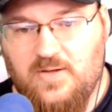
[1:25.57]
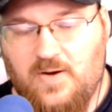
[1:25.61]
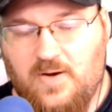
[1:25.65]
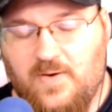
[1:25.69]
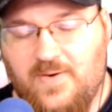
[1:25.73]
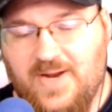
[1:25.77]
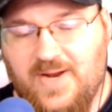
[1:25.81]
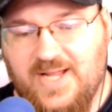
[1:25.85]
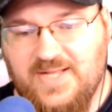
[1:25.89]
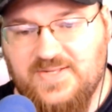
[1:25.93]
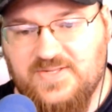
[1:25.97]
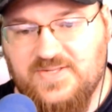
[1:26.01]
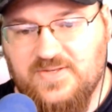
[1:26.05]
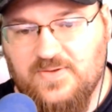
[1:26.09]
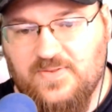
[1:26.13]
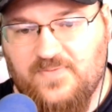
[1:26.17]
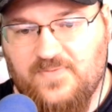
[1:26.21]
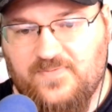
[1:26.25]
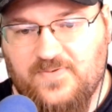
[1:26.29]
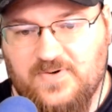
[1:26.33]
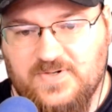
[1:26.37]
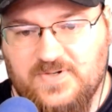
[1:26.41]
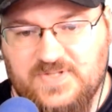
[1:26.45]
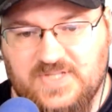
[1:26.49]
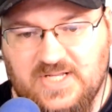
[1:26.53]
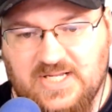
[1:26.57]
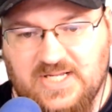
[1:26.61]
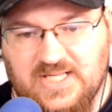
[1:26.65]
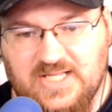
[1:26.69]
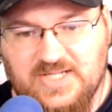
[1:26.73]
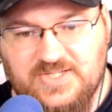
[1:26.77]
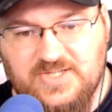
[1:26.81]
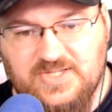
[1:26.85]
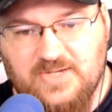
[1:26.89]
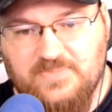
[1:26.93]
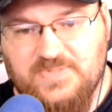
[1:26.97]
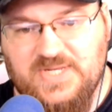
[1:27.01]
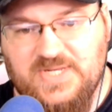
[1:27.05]
All right, so the first thing
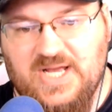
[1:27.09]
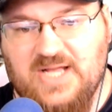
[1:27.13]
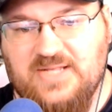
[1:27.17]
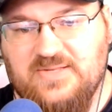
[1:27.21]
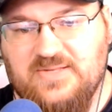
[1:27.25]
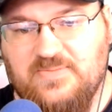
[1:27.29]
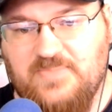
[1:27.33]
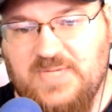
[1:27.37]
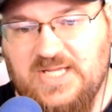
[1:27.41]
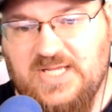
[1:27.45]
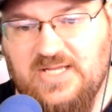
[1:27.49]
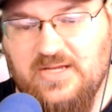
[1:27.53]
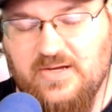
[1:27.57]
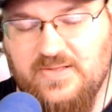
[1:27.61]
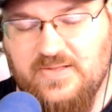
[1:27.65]
that jumps out to me